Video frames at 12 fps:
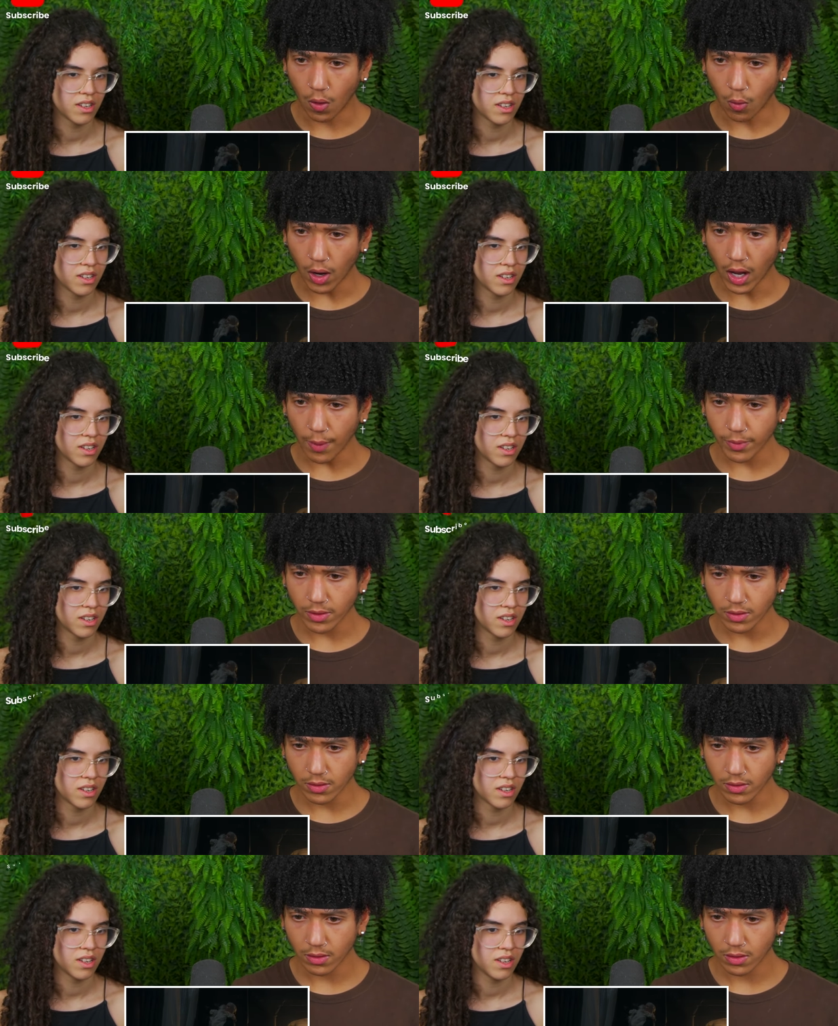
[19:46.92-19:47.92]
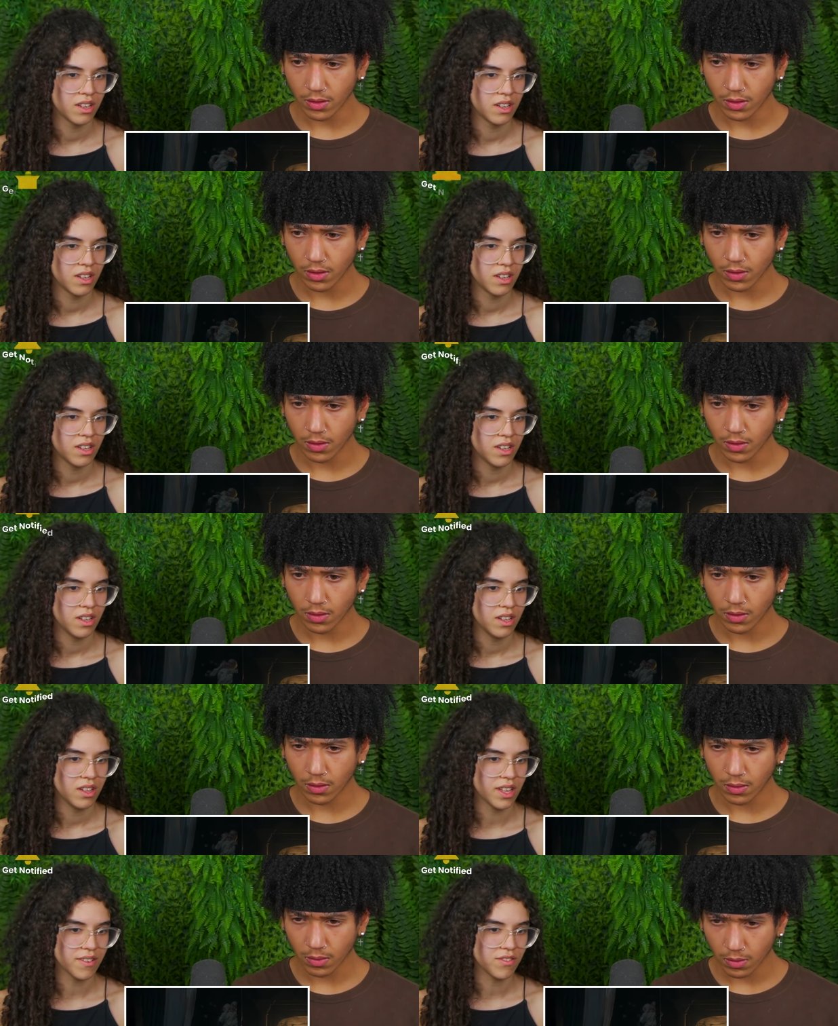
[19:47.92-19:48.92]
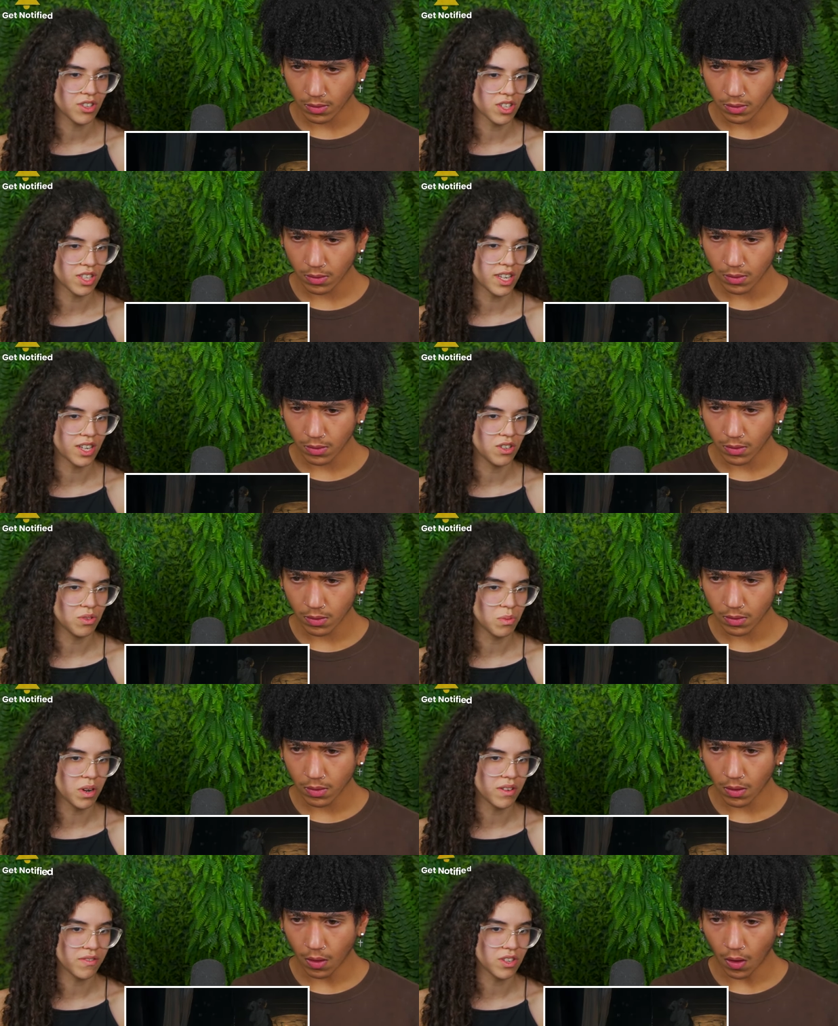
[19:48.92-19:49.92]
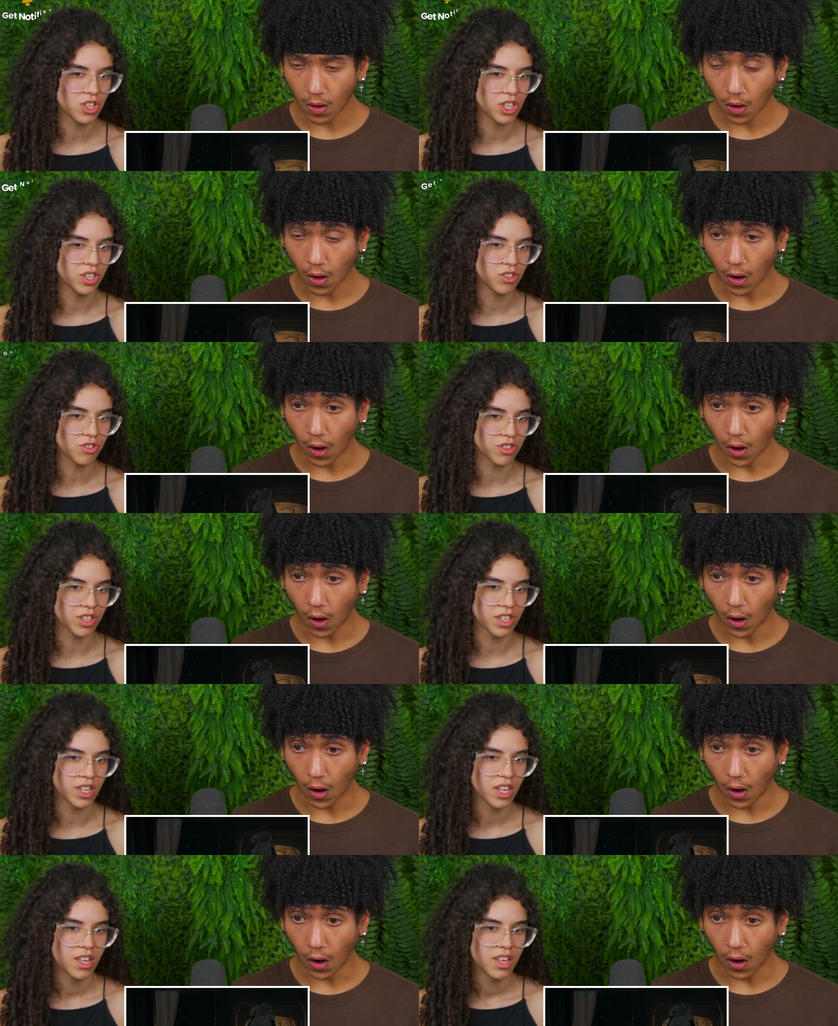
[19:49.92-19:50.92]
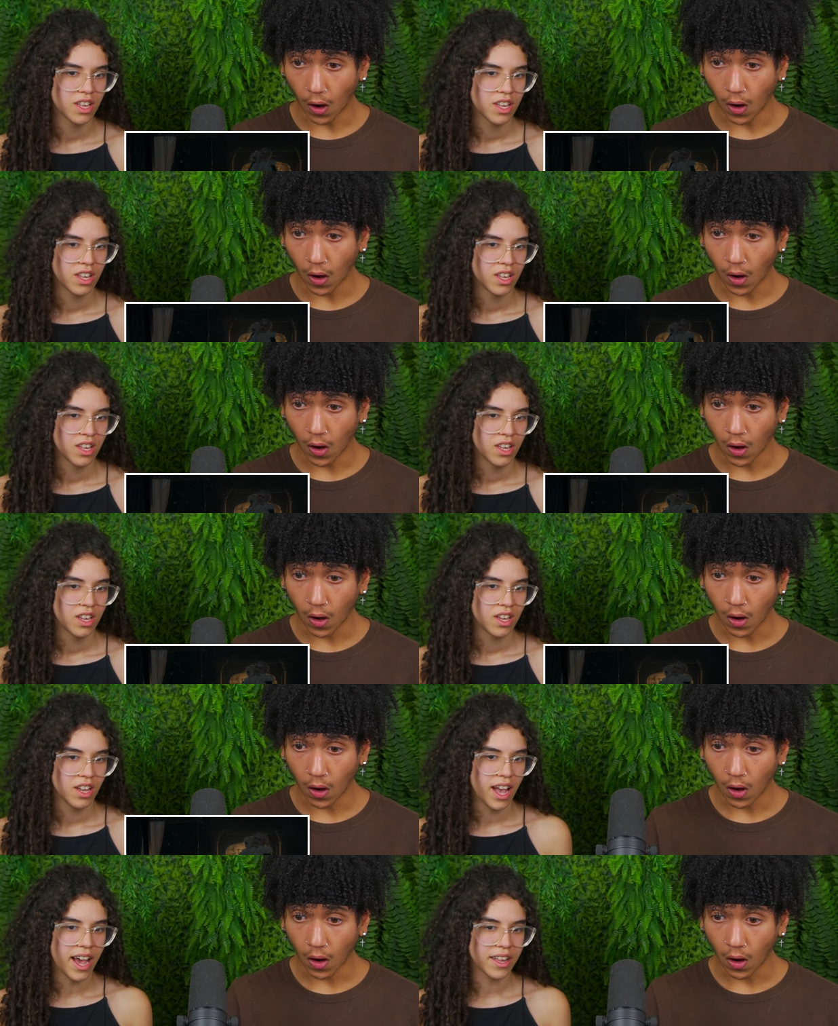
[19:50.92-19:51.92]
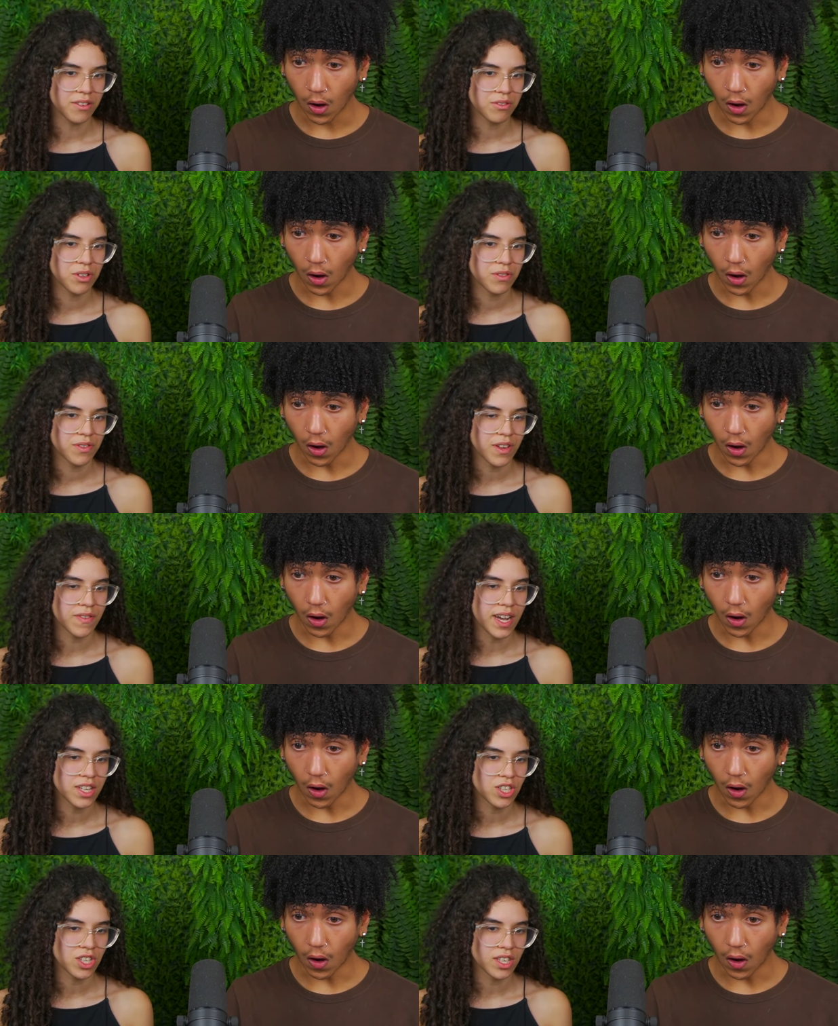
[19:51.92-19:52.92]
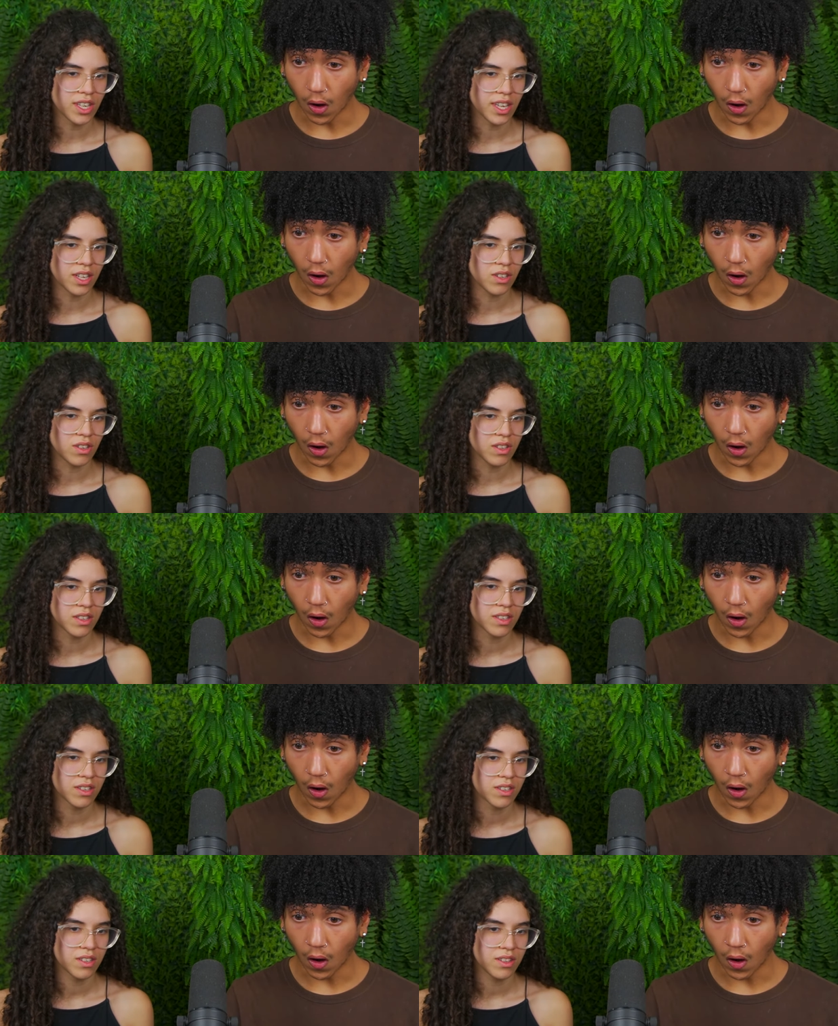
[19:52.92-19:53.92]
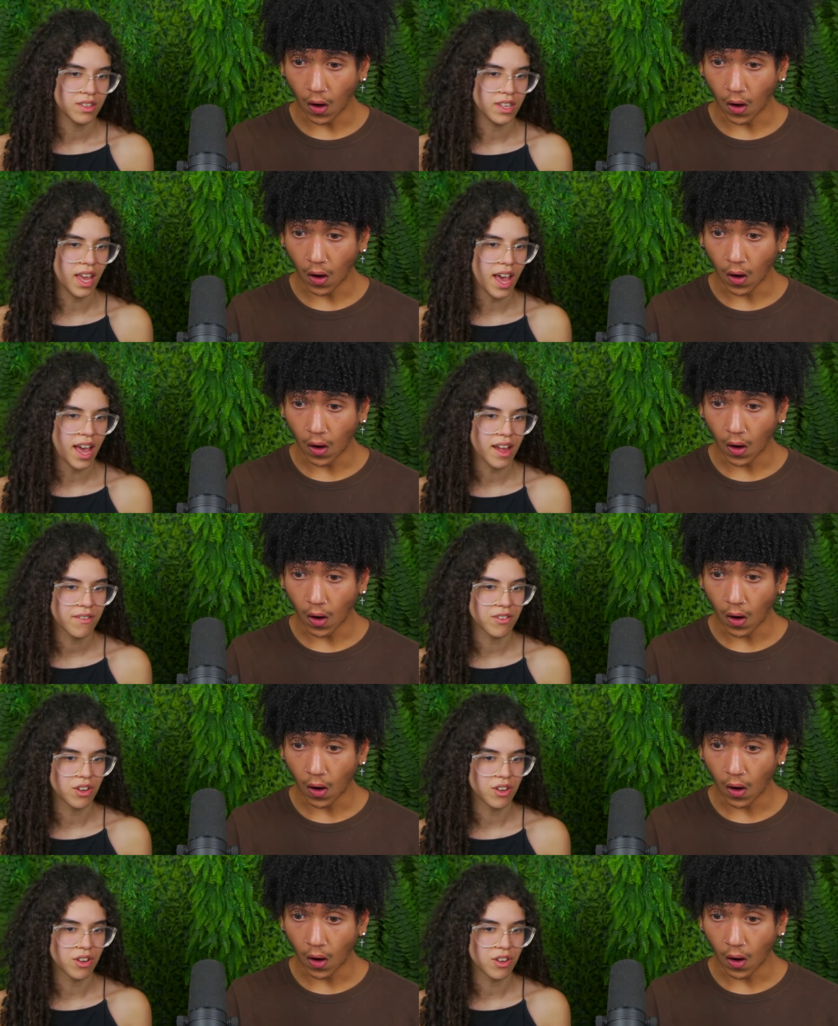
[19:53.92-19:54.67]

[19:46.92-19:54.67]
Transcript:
Speaker 1: What happened?
Speaker 2: They've just killed one of the children. I don't know if they've actually killed the heir